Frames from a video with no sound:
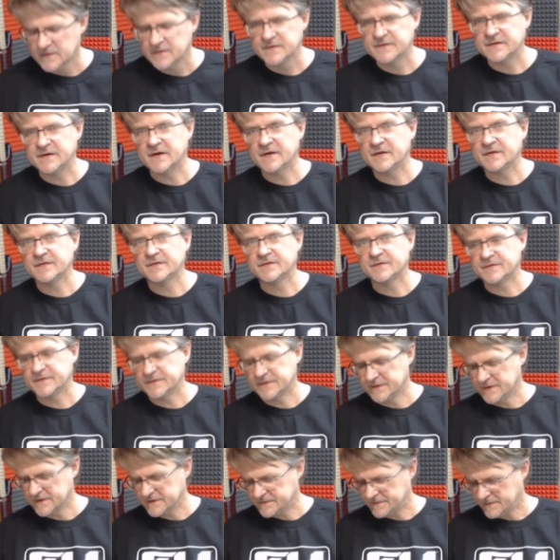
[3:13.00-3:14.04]
So now
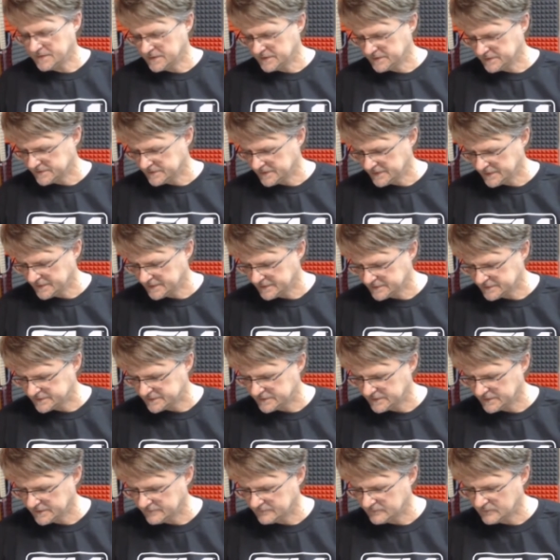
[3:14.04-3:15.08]
the next part is rather
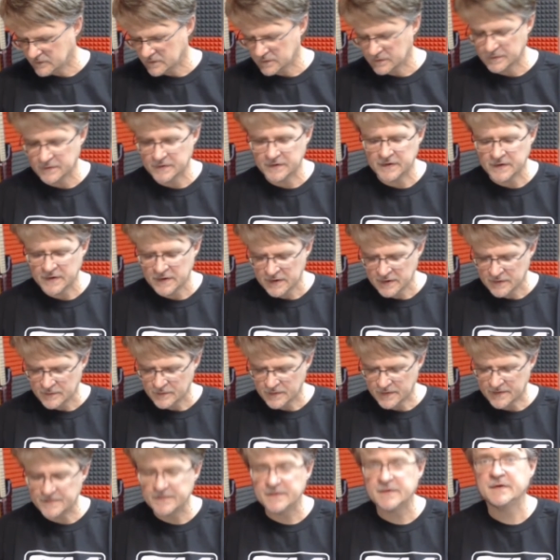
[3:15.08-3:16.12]
straightforward.
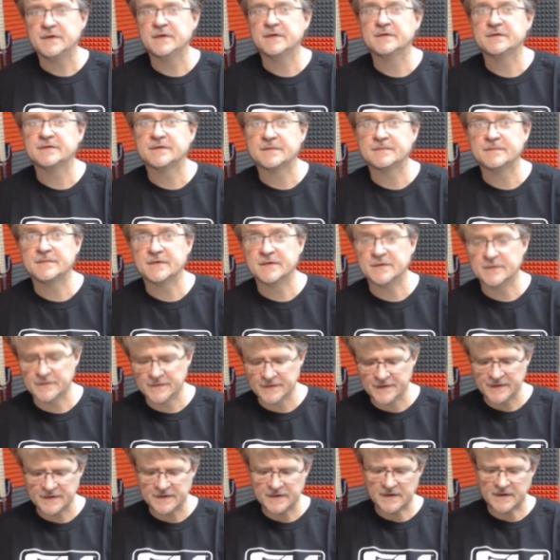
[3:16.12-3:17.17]
What I'm going to do is I'm going to go
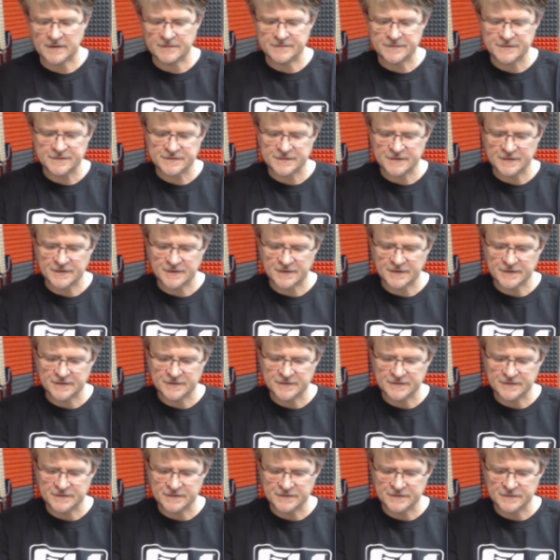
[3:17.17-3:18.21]
ahead, I'm just going to
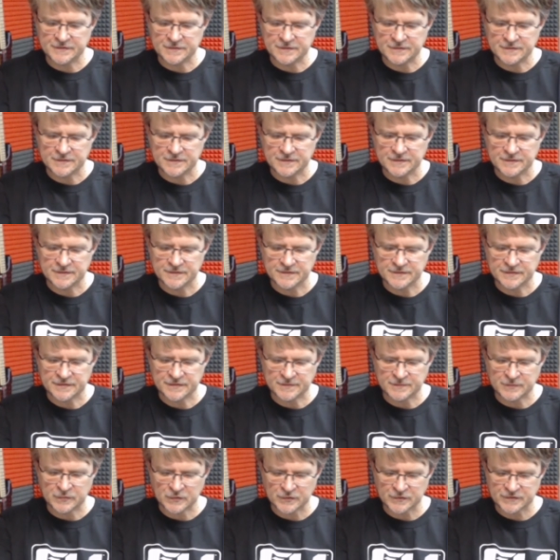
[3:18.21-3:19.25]
undo
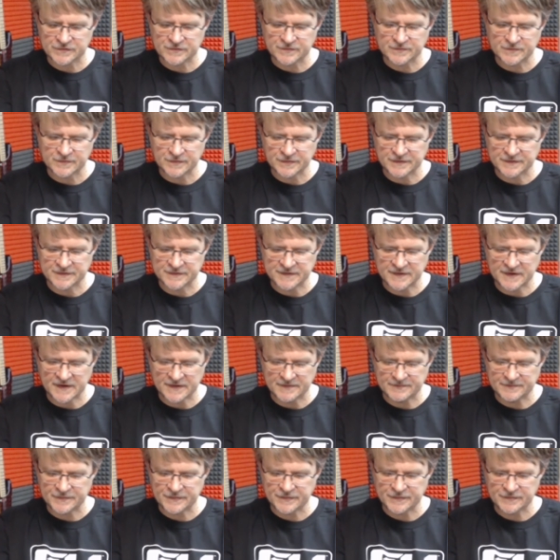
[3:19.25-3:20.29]
the bolts for the
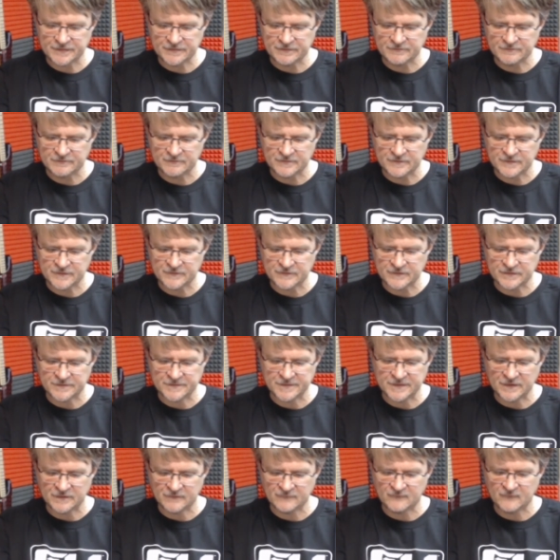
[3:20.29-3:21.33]
top, for the
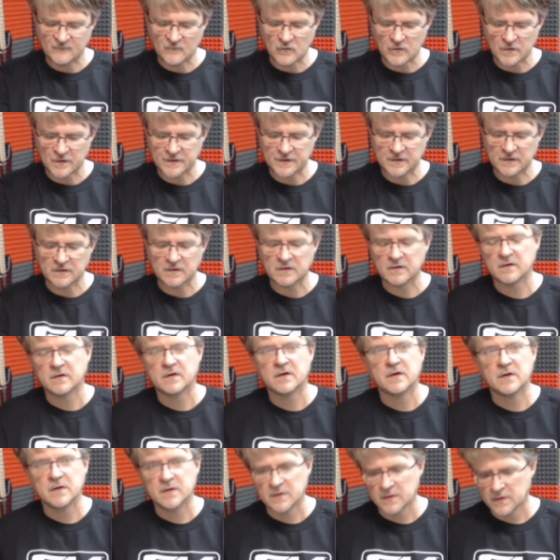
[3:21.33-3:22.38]
middle four here.
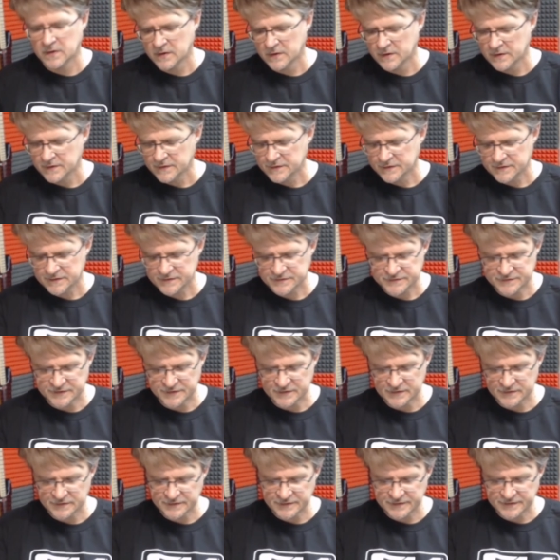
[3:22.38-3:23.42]

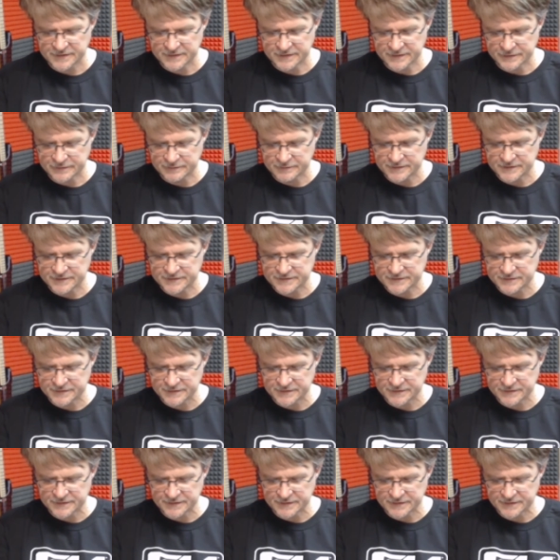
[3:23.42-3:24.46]
Generally your 3
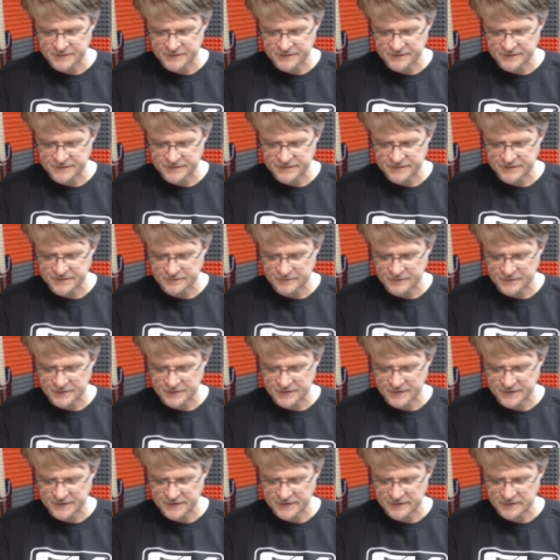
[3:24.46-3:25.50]
screws are going to sit
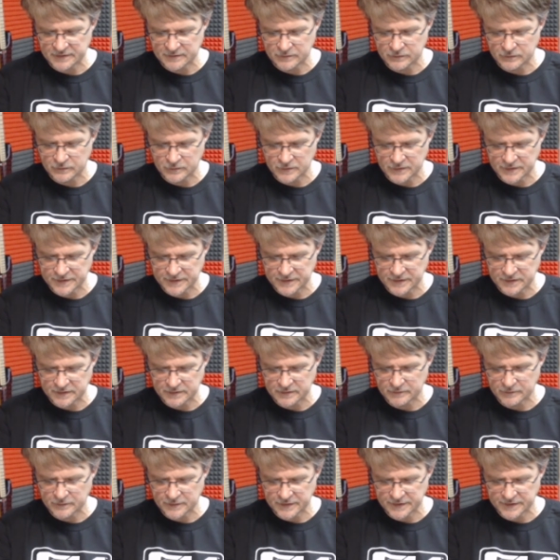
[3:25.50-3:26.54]
one here,
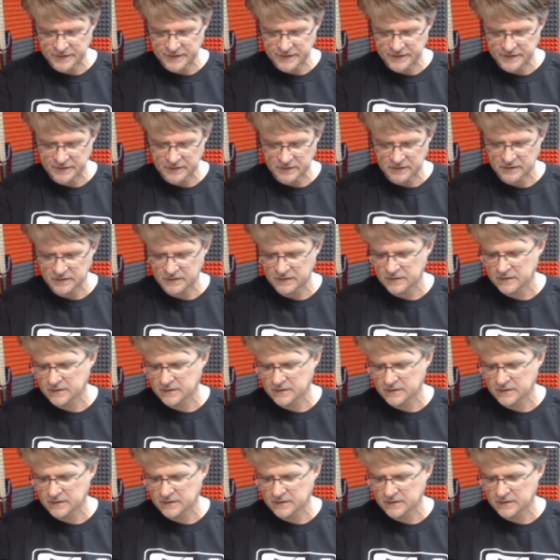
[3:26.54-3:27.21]
and one here.